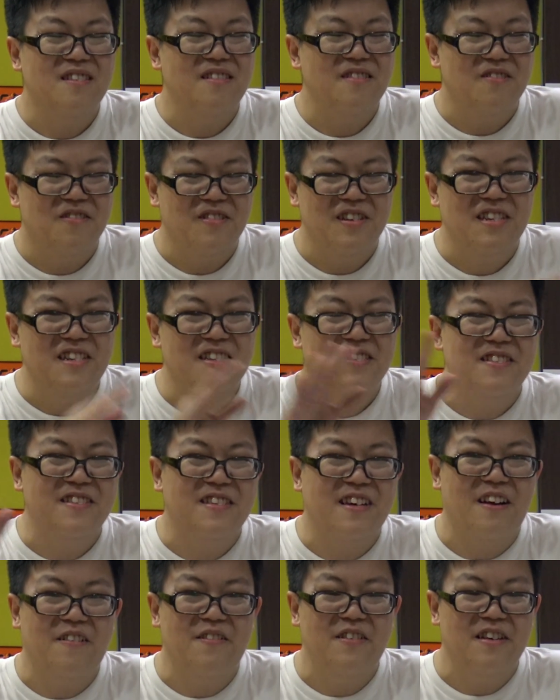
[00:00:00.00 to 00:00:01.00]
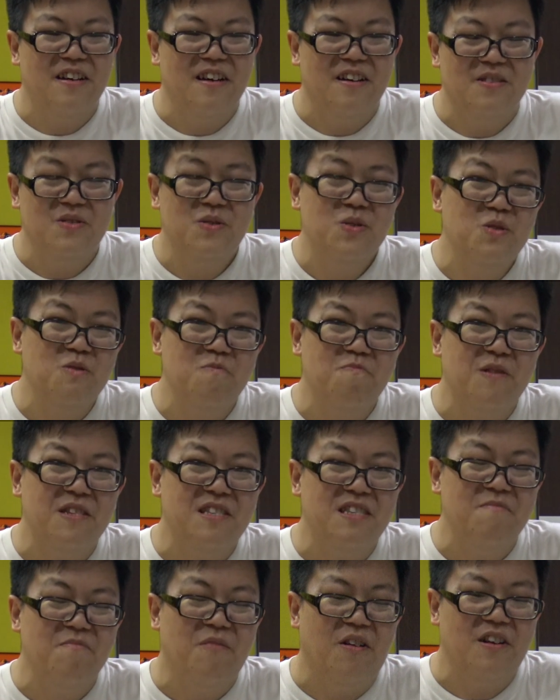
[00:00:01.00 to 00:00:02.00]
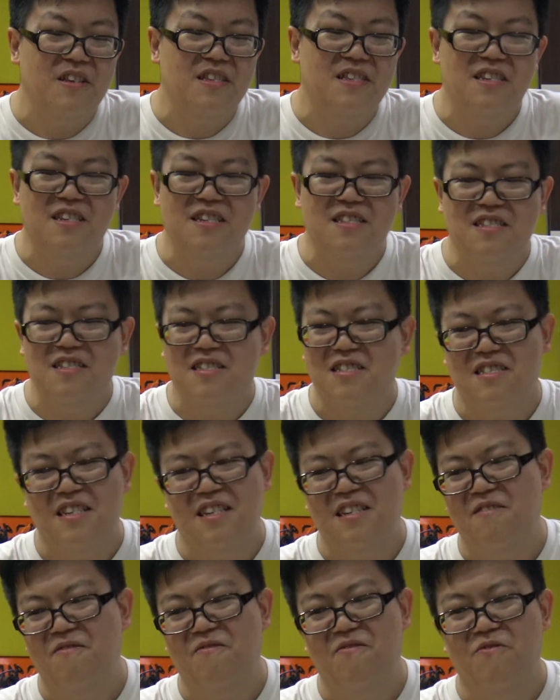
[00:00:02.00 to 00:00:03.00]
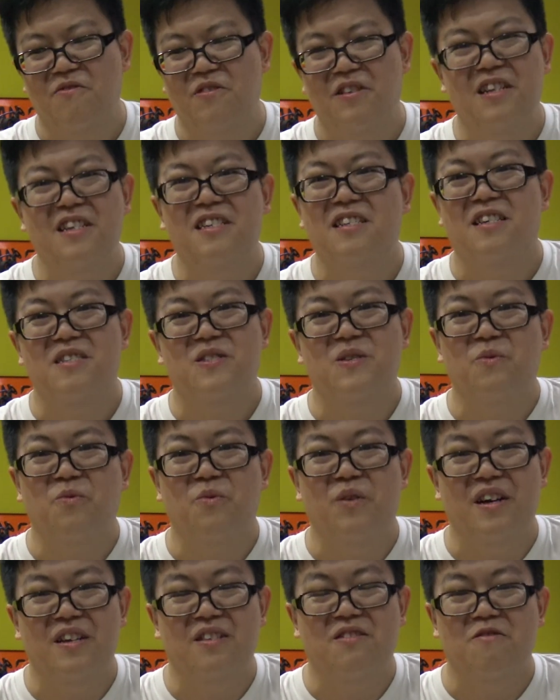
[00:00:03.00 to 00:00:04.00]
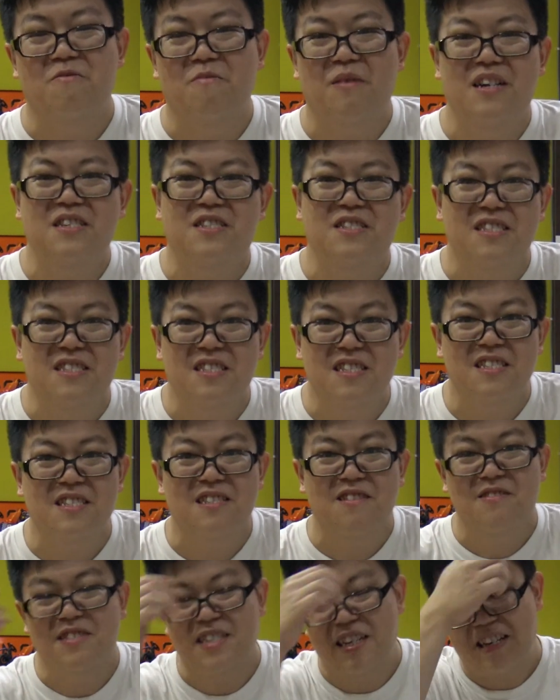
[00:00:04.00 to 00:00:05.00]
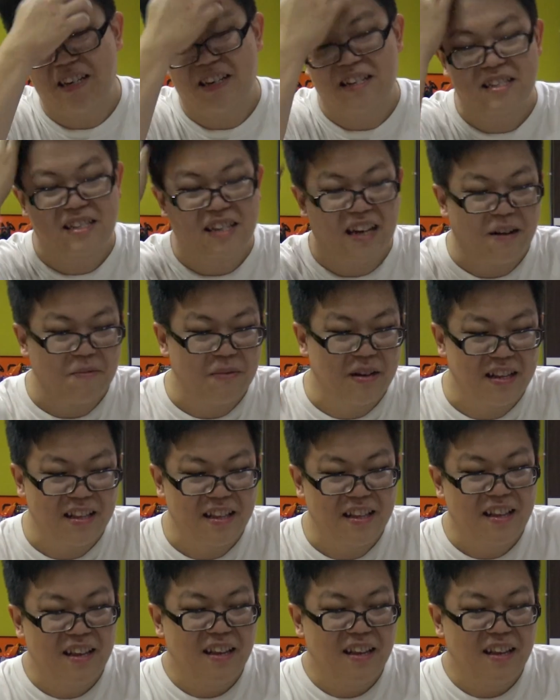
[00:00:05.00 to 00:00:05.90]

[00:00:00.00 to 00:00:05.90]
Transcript: you only need to carry a super thin monitor. This thing really doesn't weigh too much, it just looks like another tablet.